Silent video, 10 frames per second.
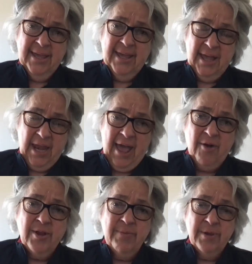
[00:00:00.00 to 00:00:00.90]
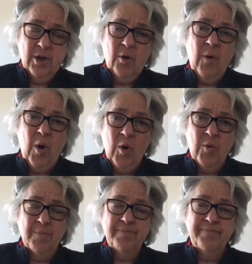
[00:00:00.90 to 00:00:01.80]
allowed him to go
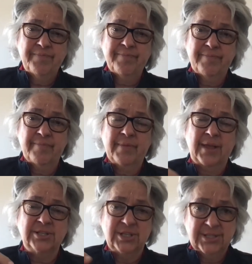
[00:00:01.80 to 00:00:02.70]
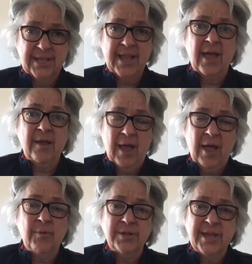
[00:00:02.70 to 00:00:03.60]
home. And she said, I, I
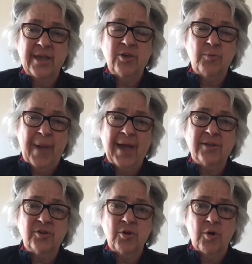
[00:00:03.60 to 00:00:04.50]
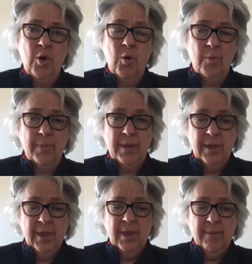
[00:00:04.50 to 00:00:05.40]
will take you back to your home,
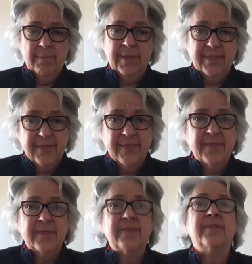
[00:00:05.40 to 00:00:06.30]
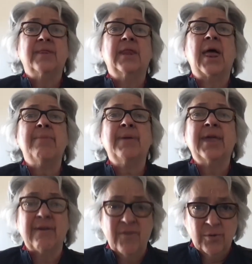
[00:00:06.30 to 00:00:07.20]
but let me
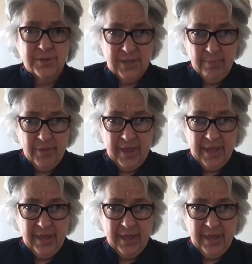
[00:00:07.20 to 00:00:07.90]
give you something.